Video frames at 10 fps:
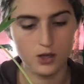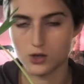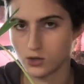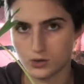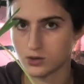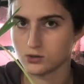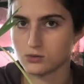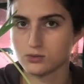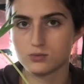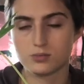You can
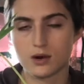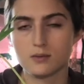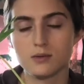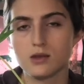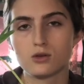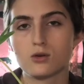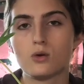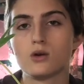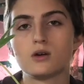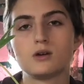do probably either
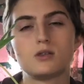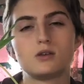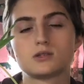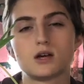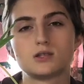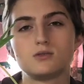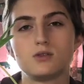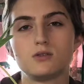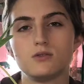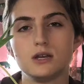or. There's lots of
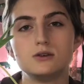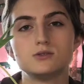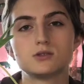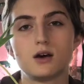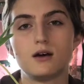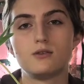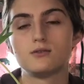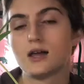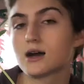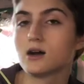other videos of
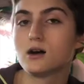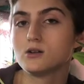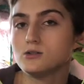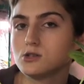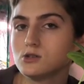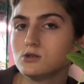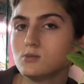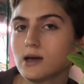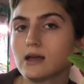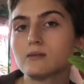leca on YouTube
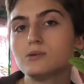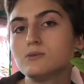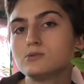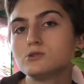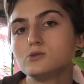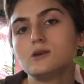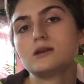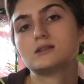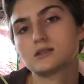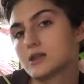and people doing it
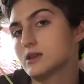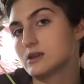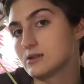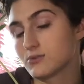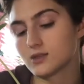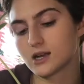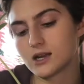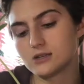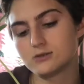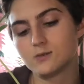slightly different than I
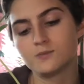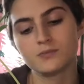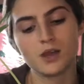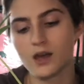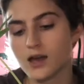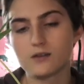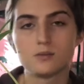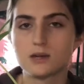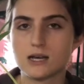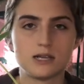do.
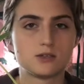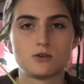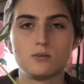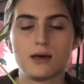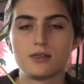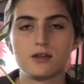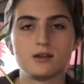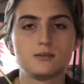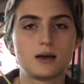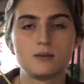Everybody has their own method.
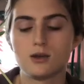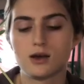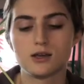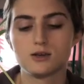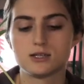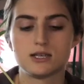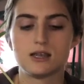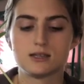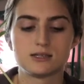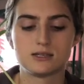I'm not here to say
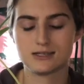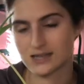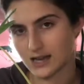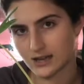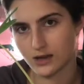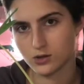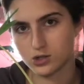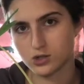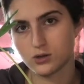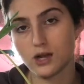this is exactly how you should
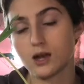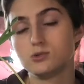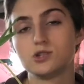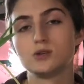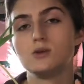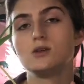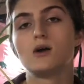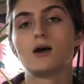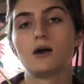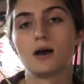do it. I'm just showing you
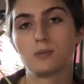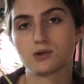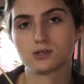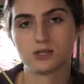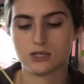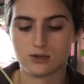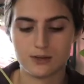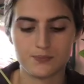how I personally do it.